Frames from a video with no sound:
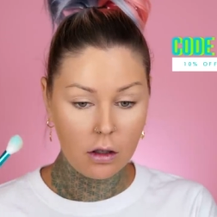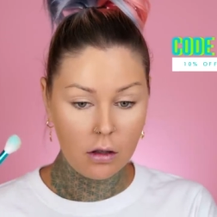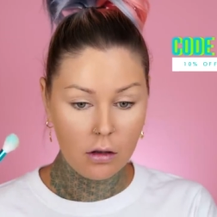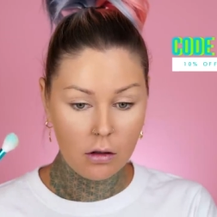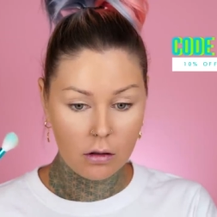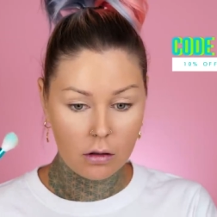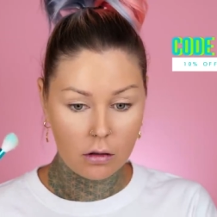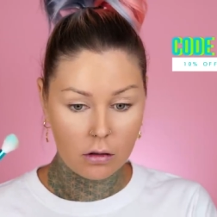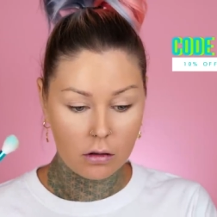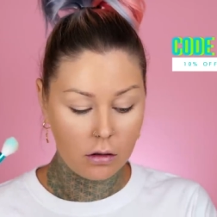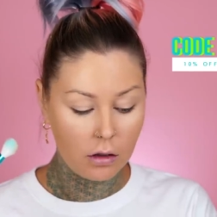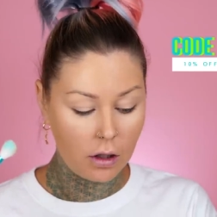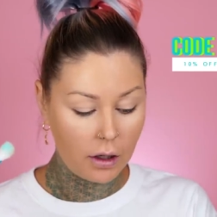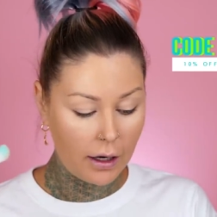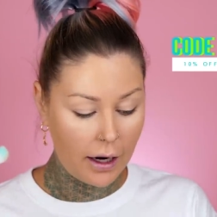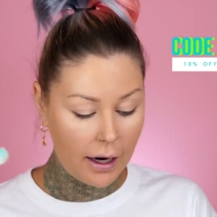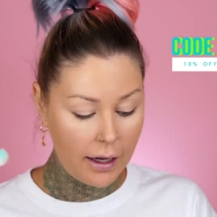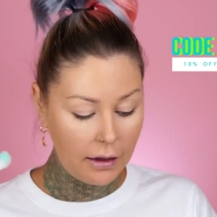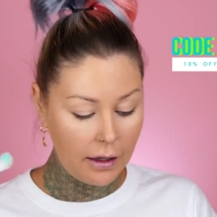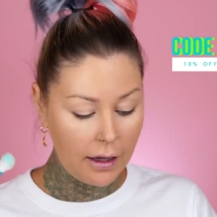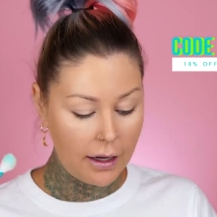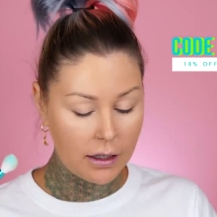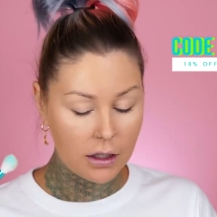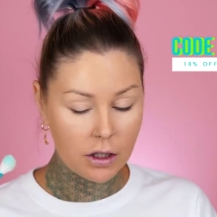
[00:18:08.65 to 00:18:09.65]
oh, an
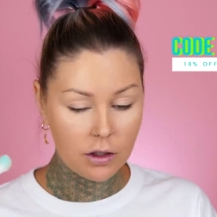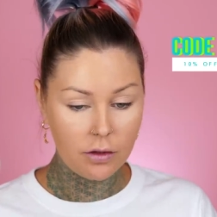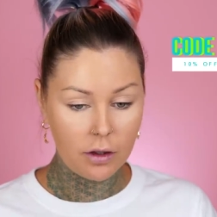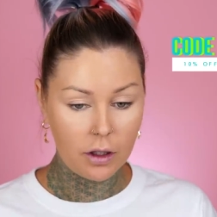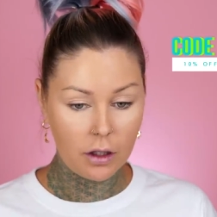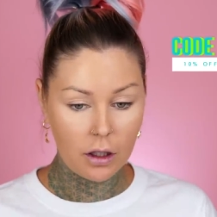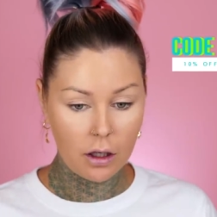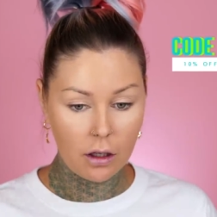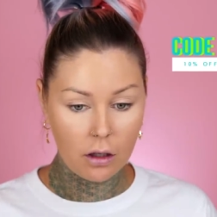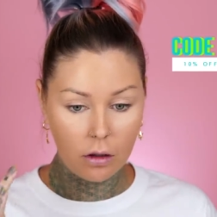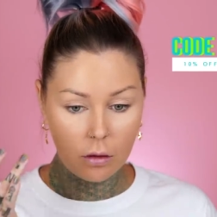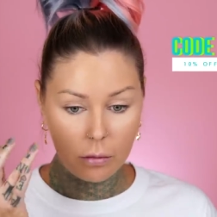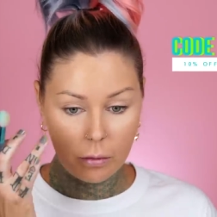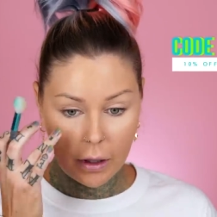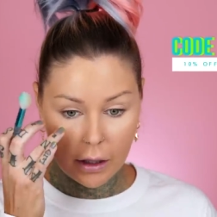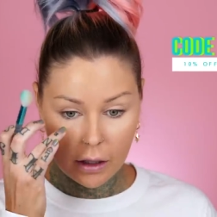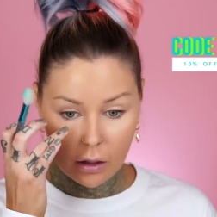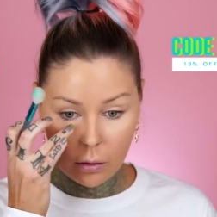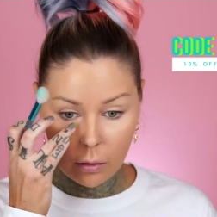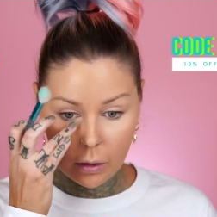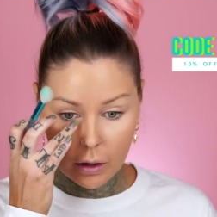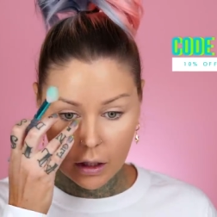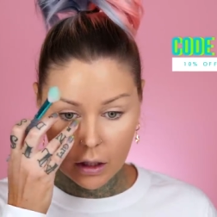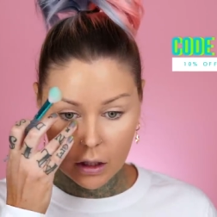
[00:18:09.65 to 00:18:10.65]
eyelash fell out, make
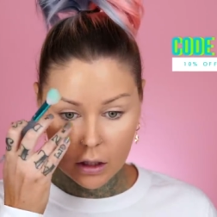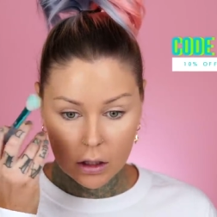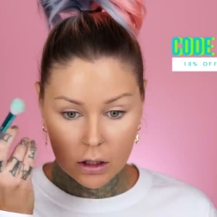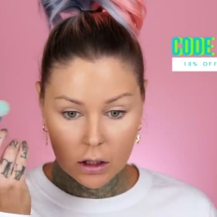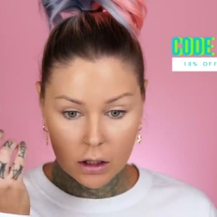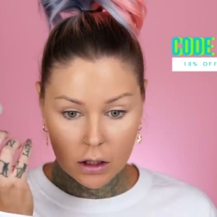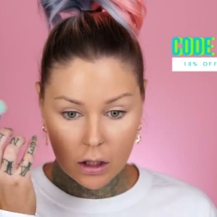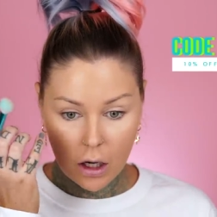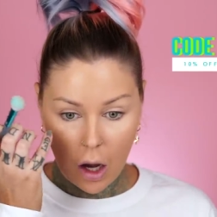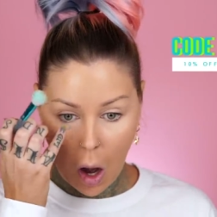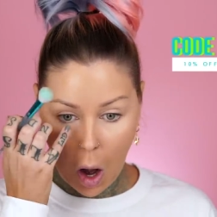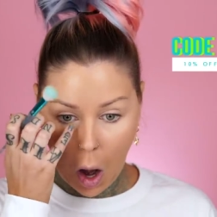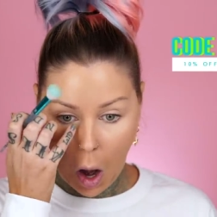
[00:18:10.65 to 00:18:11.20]
a wish.